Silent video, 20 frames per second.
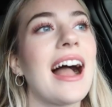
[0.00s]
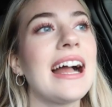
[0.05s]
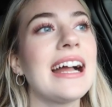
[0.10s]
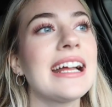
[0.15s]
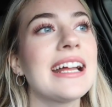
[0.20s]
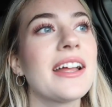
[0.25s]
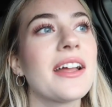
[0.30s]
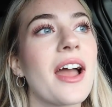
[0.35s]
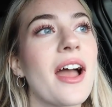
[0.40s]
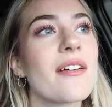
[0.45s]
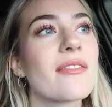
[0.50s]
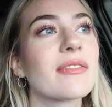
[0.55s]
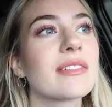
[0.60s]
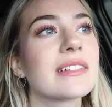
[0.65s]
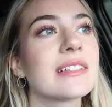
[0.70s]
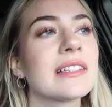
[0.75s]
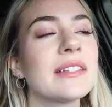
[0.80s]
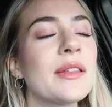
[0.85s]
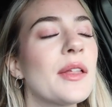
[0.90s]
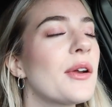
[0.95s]
I have
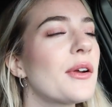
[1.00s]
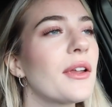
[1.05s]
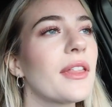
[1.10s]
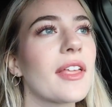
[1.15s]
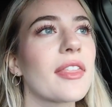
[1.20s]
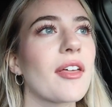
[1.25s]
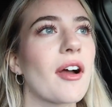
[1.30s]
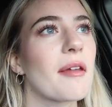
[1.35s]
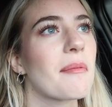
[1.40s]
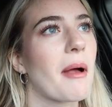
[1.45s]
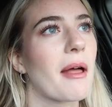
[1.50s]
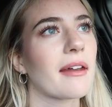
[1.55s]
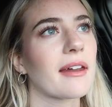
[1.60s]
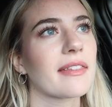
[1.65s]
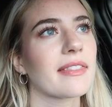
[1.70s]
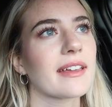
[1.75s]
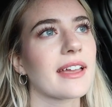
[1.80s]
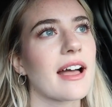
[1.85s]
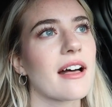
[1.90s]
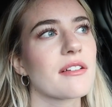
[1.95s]
literally thought about
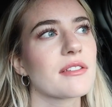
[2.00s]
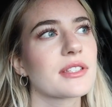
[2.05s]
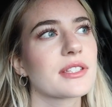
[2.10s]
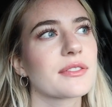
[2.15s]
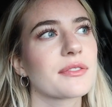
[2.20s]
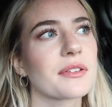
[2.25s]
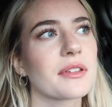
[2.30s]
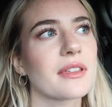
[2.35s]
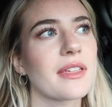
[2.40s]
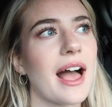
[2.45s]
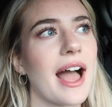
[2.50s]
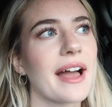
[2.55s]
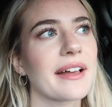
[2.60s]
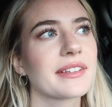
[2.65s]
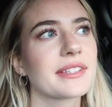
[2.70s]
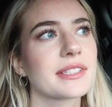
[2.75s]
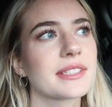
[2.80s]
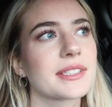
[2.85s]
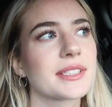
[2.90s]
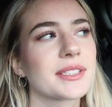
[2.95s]
nothing else for the
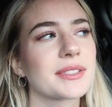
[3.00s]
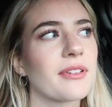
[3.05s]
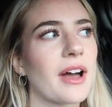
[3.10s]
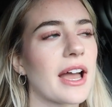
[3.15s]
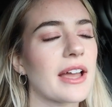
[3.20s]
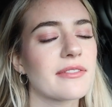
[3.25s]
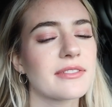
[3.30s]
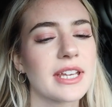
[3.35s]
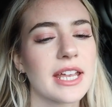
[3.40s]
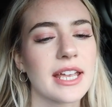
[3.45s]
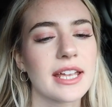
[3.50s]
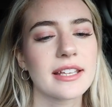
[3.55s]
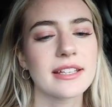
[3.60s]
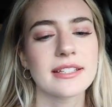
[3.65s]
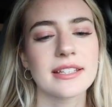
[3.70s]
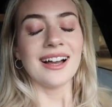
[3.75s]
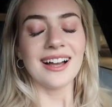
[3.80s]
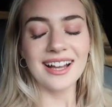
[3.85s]
last five days.